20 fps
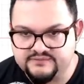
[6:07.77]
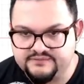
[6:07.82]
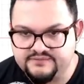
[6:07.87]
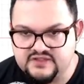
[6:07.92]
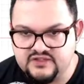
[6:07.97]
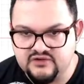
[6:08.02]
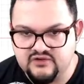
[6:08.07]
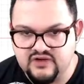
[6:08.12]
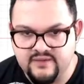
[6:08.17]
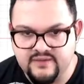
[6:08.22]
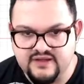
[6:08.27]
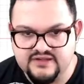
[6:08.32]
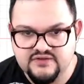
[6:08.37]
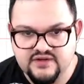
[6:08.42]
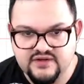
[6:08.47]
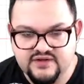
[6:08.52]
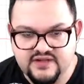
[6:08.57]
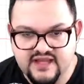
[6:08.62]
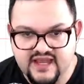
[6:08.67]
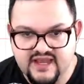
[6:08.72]
So I'm actually
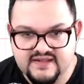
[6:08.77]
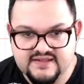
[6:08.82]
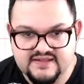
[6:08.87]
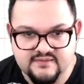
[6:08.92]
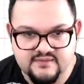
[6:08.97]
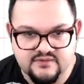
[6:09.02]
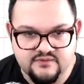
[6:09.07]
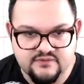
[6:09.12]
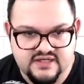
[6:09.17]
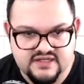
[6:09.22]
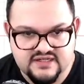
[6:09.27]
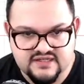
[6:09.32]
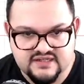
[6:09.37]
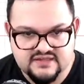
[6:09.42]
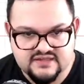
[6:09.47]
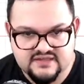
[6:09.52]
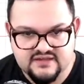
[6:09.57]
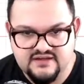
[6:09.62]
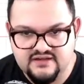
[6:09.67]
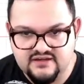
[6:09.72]
going to add some
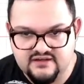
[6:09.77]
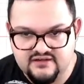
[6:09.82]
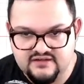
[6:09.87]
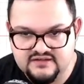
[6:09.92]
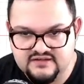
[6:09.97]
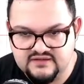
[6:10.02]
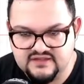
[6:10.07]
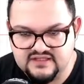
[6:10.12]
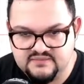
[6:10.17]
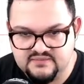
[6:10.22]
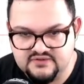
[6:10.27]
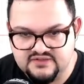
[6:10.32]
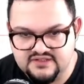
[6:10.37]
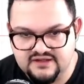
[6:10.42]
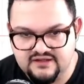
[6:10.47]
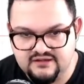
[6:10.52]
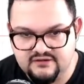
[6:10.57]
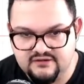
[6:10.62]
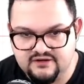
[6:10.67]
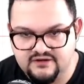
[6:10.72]
ridges here to this
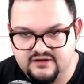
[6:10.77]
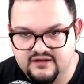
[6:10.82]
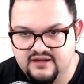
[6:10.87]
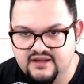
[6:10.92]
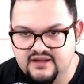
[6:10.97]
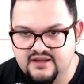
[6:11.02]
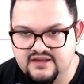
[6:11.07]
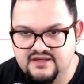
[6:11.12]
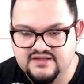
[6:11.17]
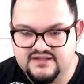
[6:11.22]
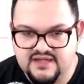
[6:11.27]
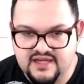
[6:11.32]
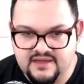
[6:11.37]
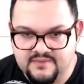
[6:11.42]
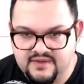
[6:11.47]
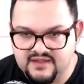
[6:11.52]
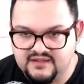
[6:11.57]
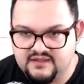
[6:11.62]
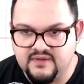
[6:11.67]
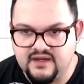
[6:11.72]
particular
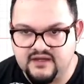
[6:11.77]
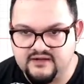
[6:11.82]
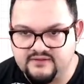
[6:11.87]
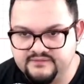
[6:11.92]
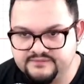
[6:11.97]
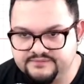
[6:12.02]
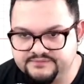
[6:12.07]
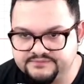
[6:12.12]
shape at the bottom.